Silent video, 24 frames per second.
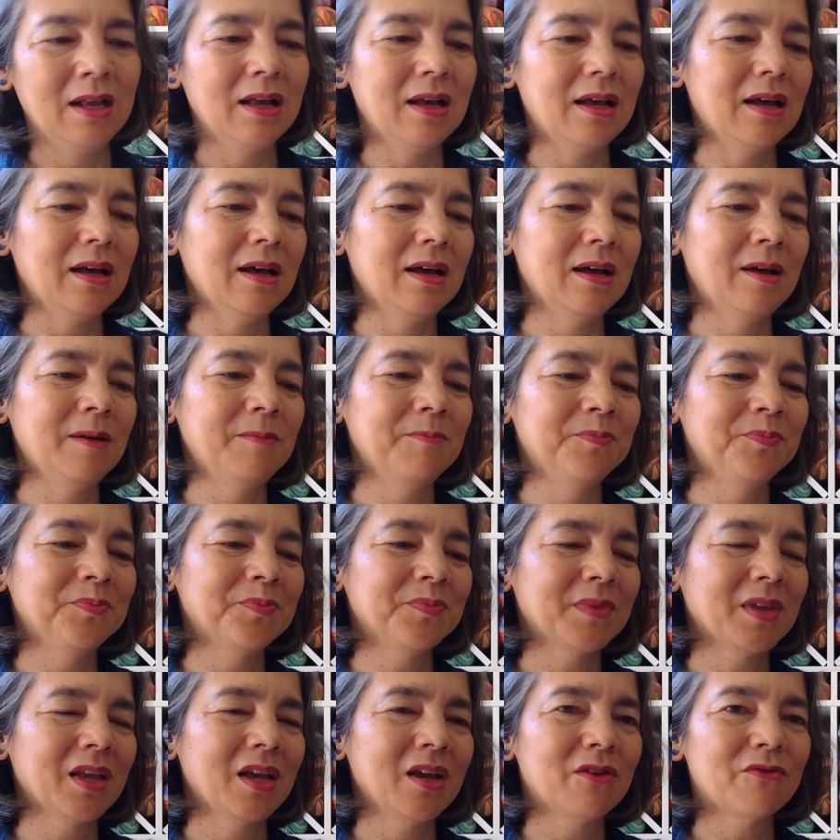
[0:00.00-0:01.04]

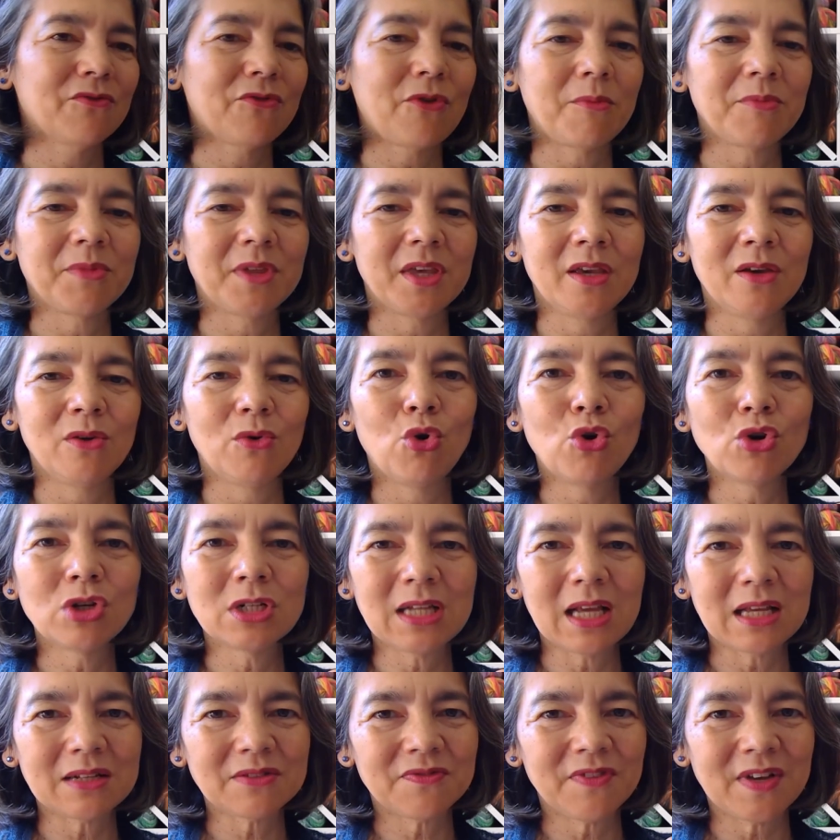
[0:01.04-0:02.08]
from the
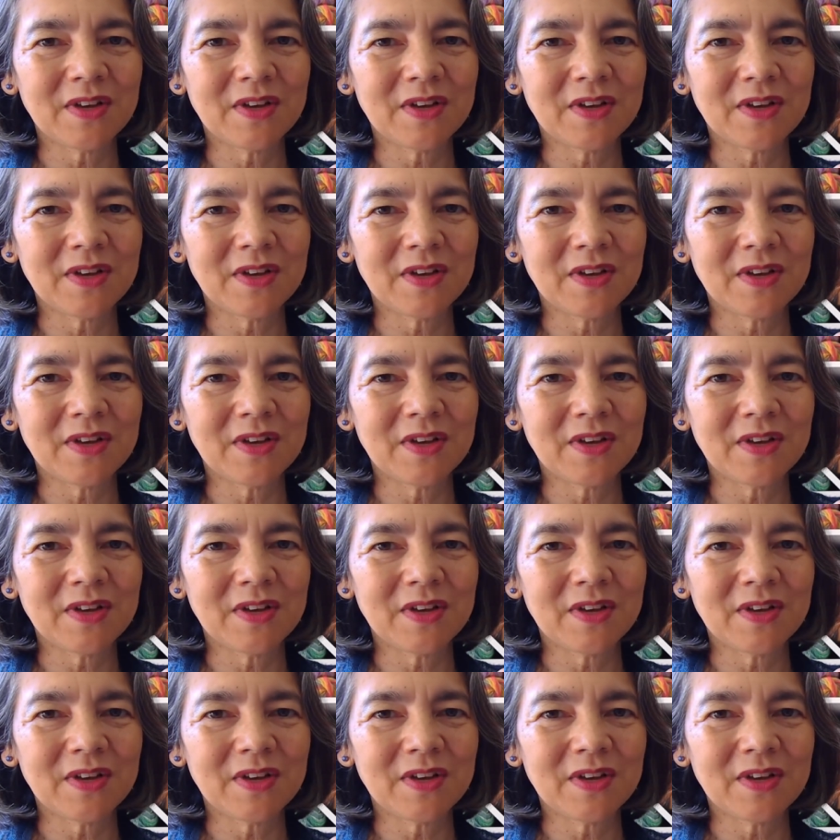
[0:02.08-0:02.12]
100